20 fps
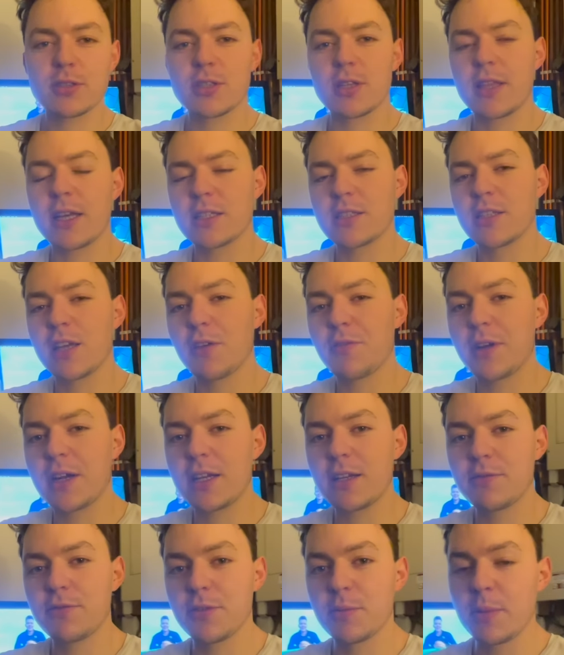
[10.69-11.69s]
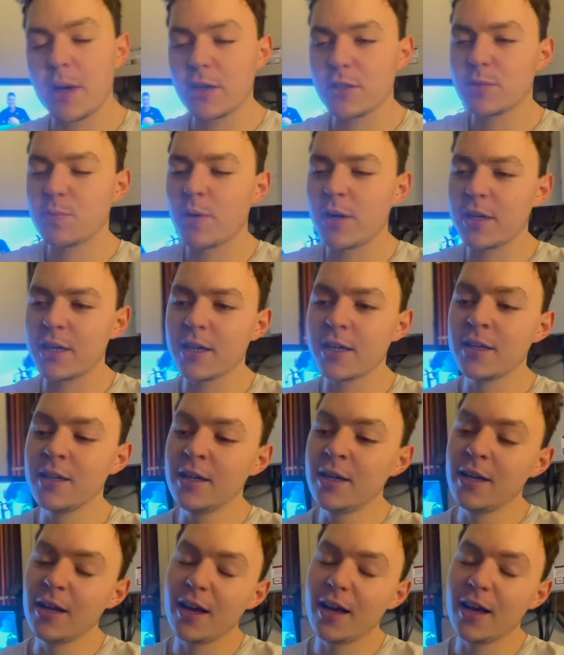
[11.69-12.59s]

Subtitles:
So that's now ready for muck spreading.